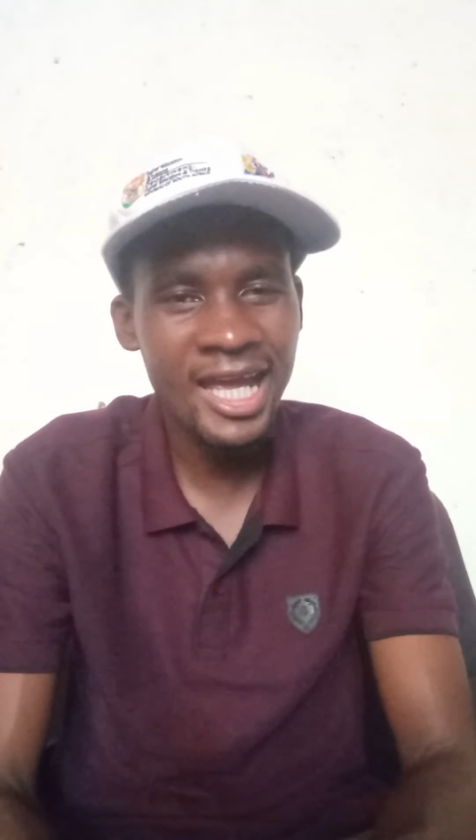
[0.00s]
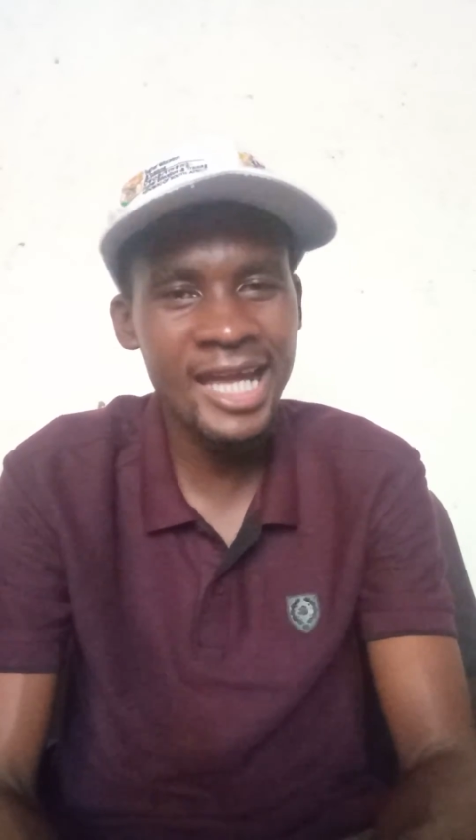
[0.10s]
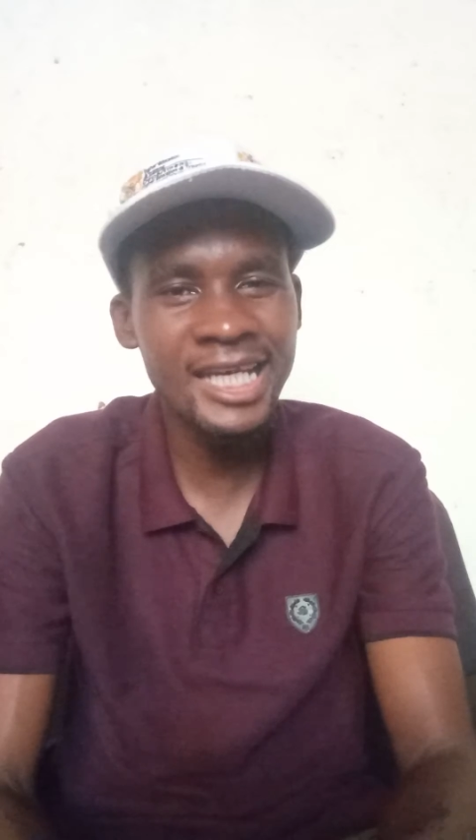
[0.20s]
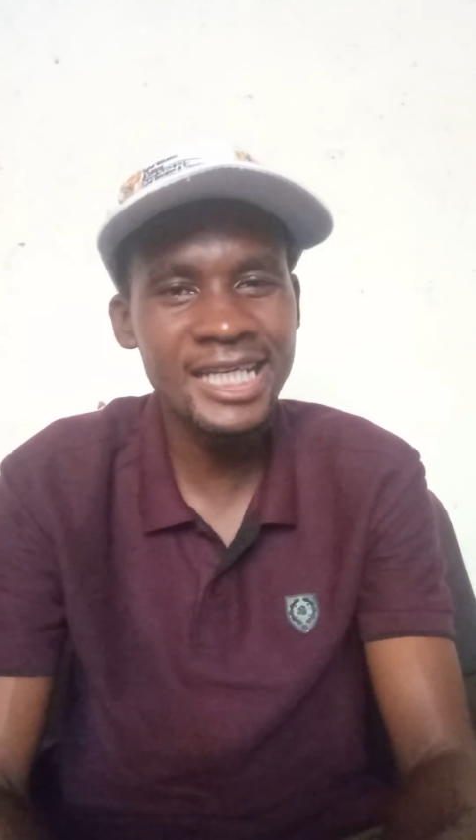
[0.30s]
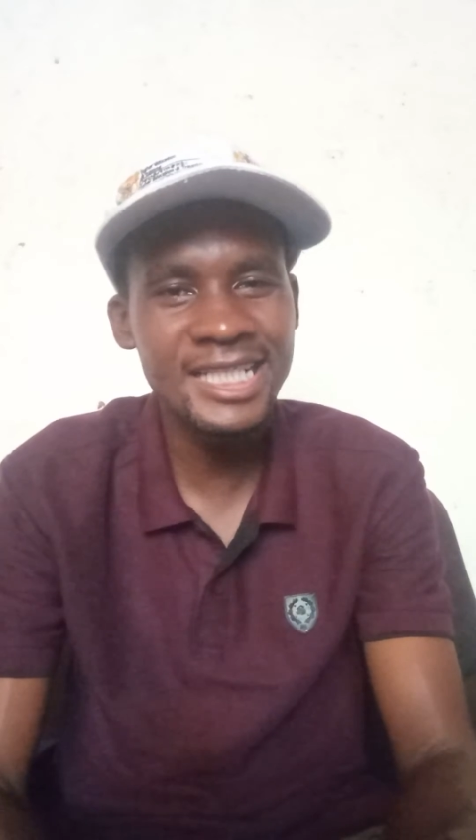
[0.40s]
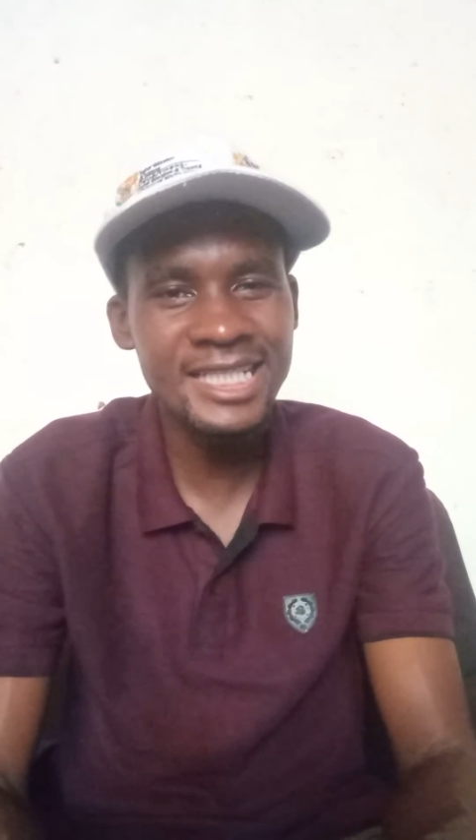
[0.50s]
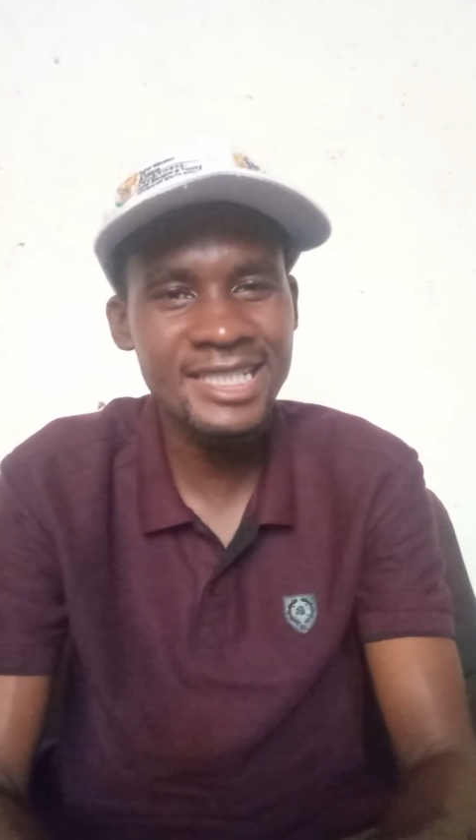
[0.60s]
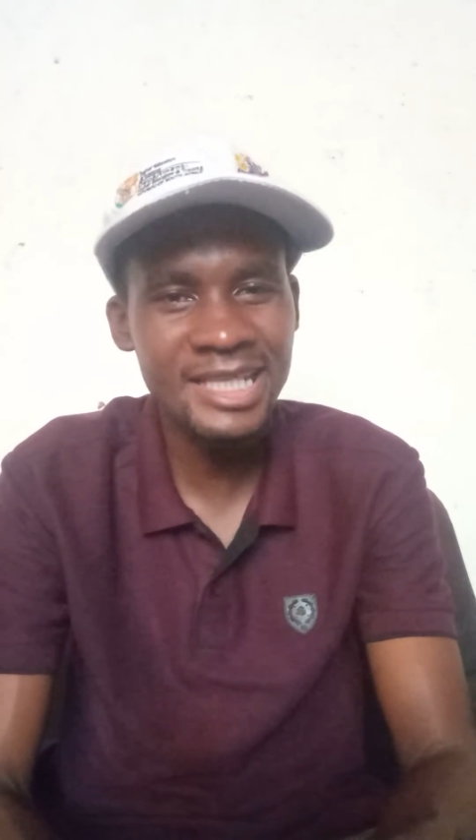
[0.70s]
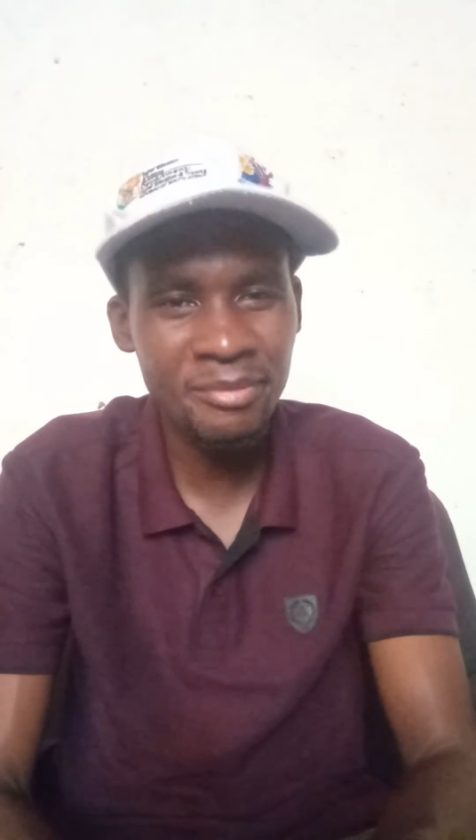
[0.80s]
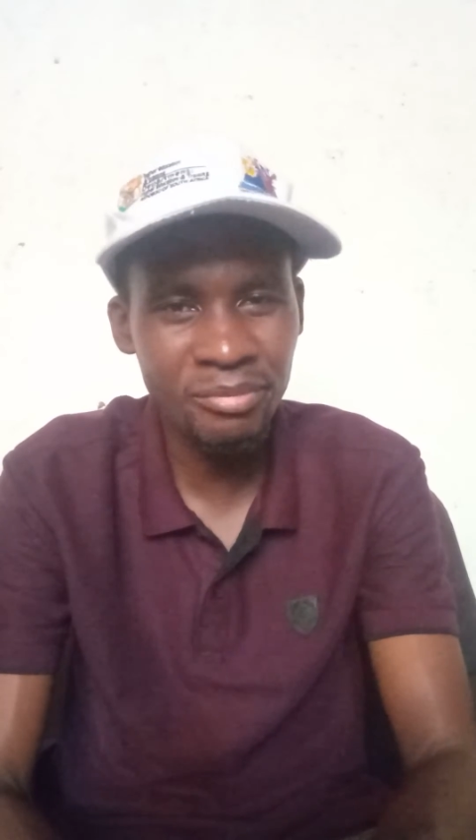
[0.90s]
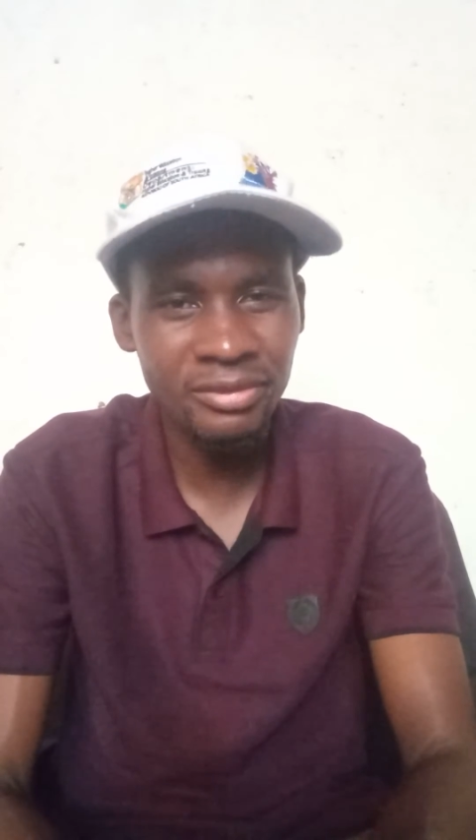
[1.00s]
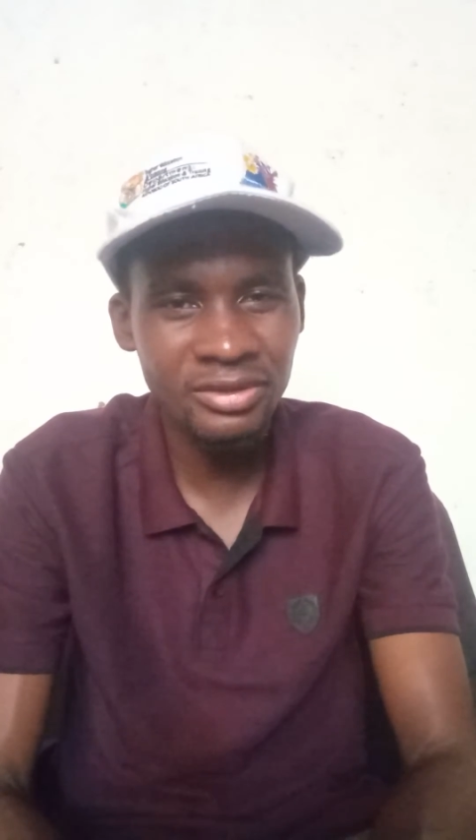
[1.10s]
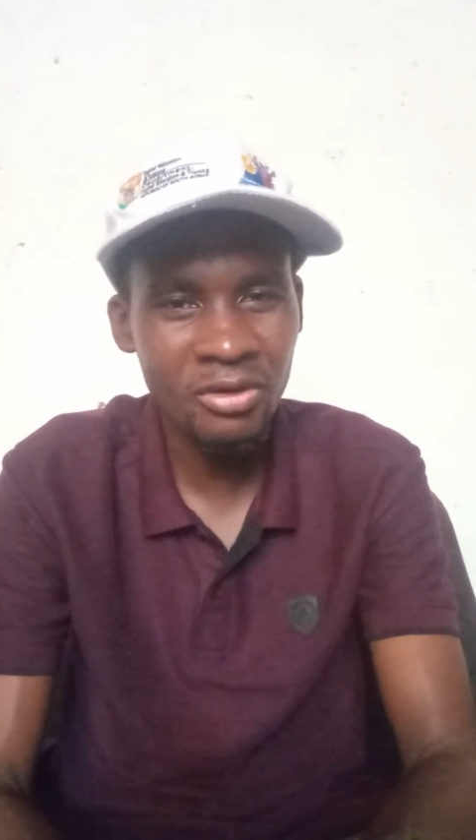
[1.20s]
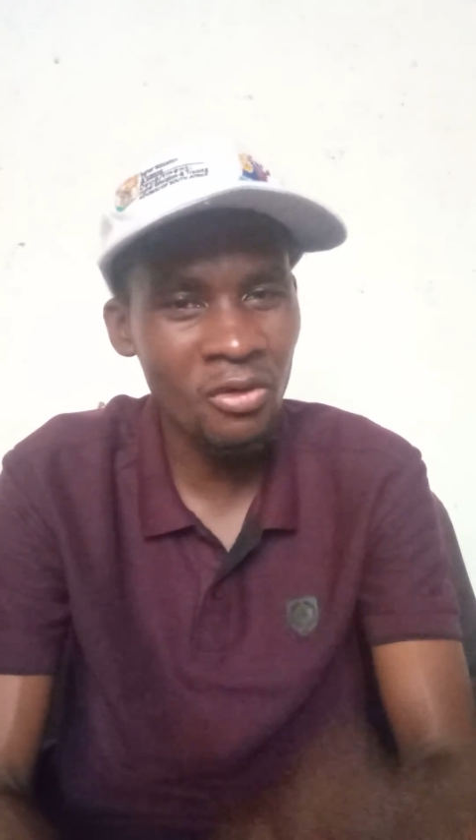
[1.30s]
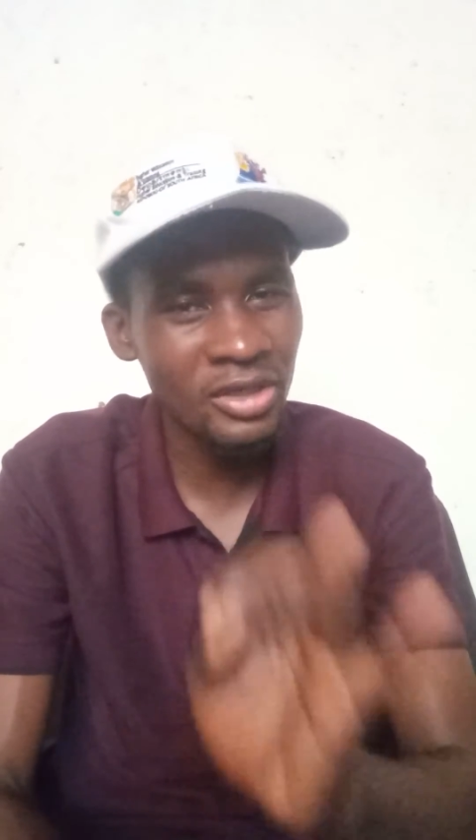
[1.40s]
and
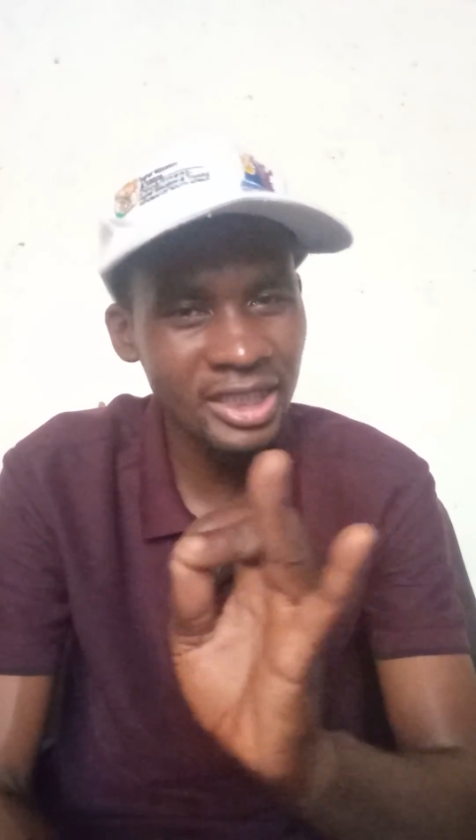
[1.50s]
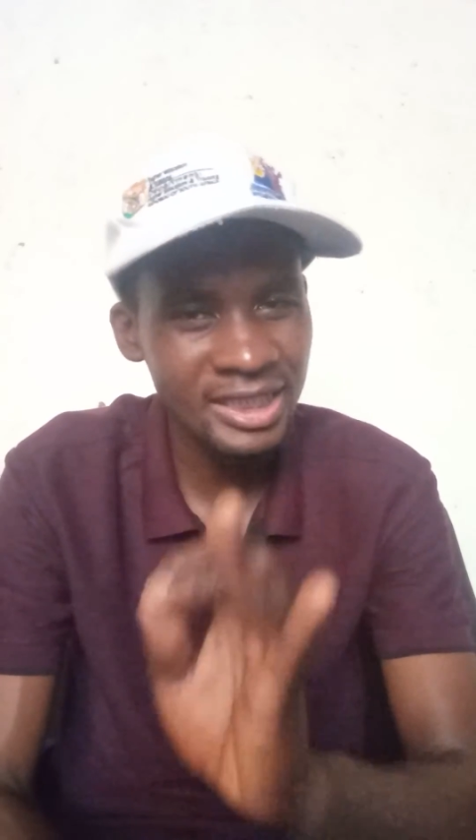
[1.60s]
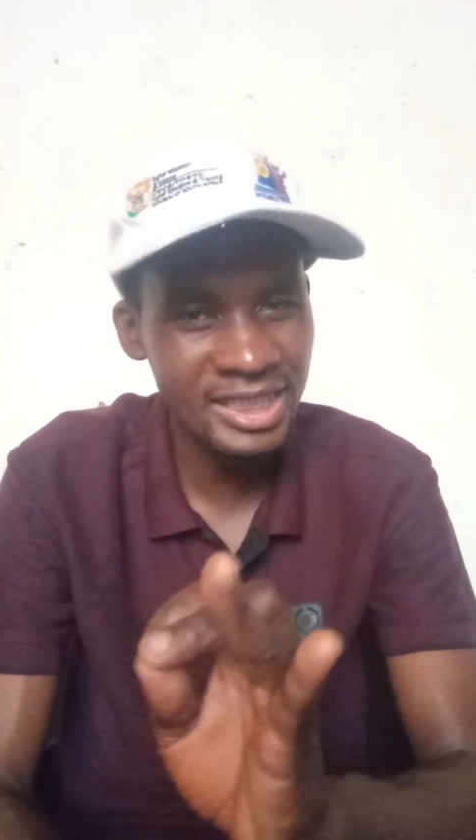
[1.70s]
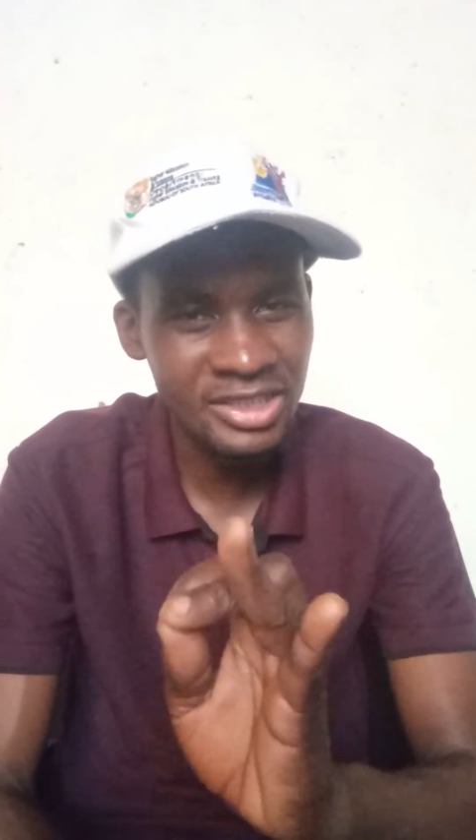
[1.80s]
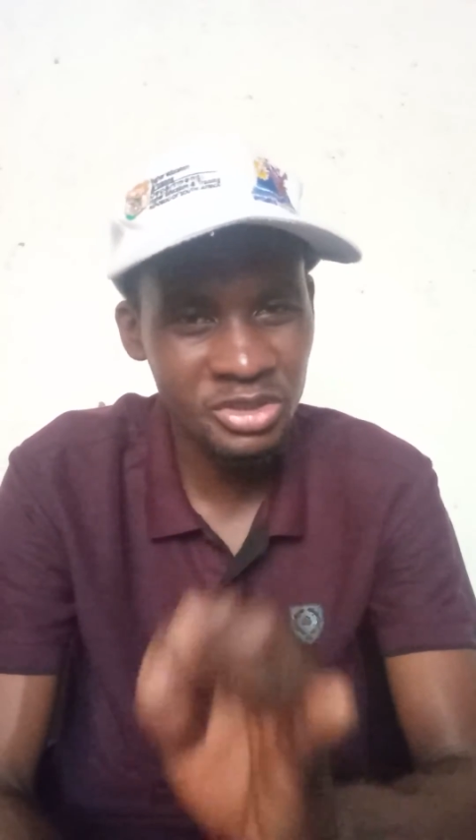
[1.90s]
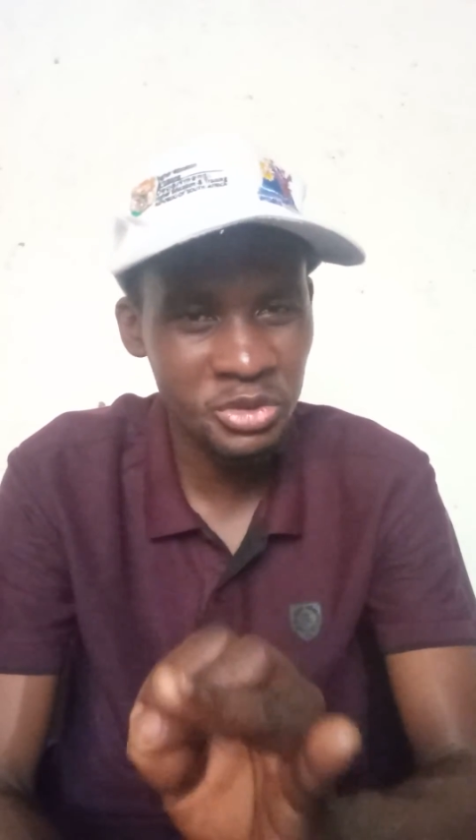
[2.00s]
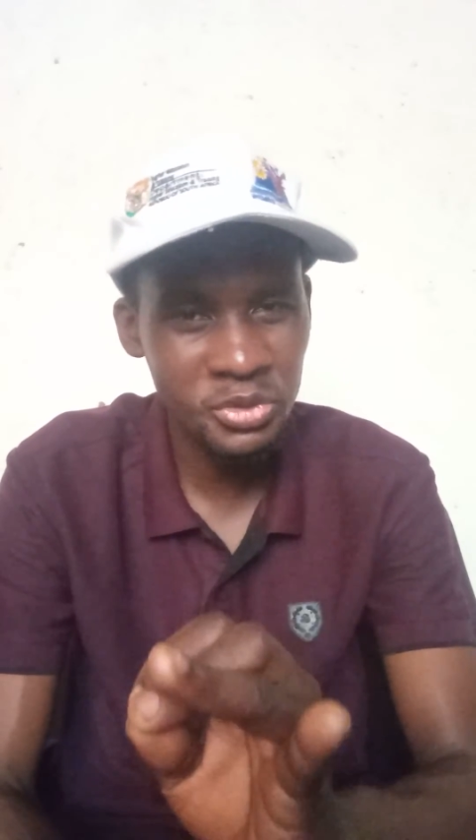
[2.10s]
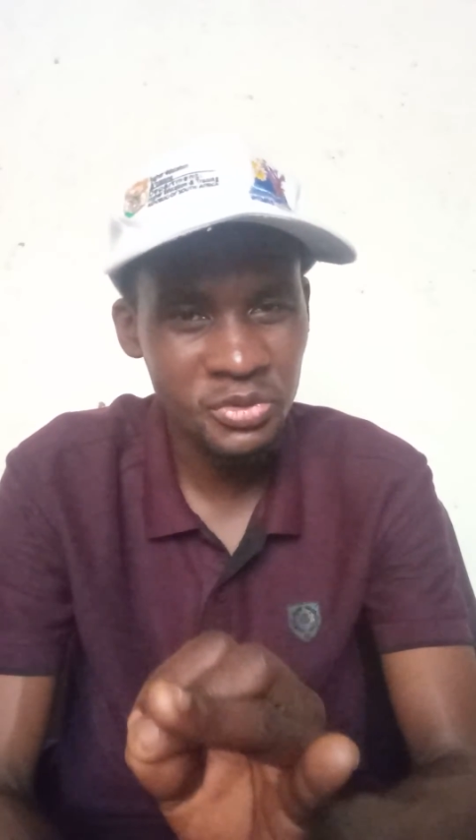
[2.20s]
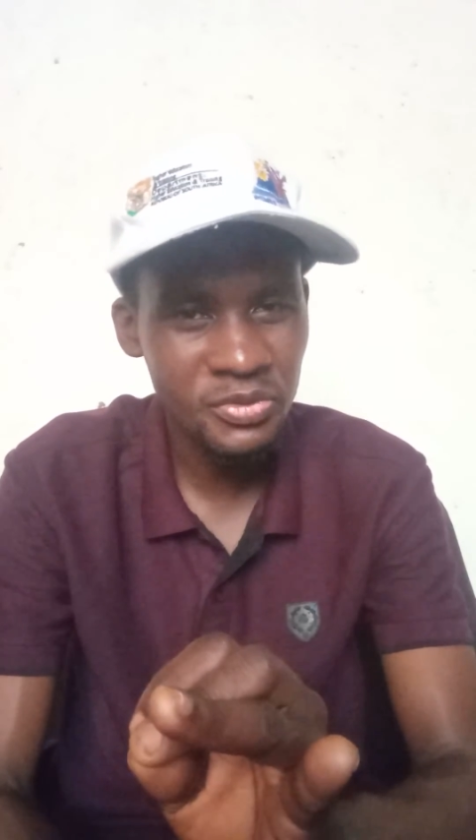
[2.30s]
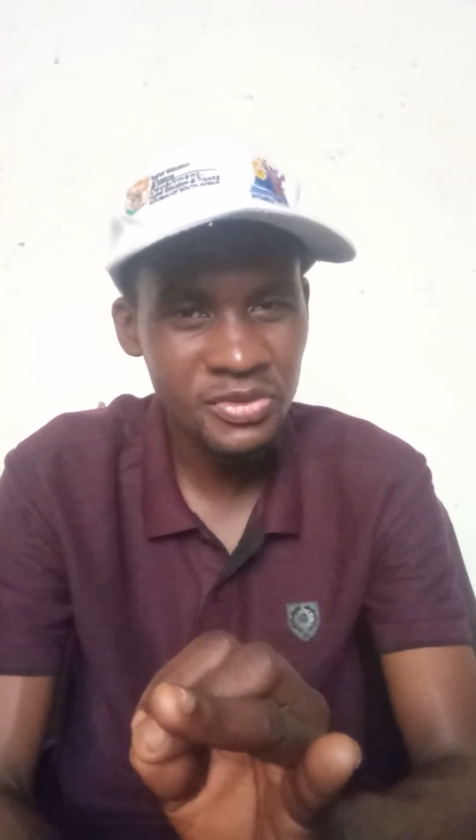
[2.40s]
disabled only these two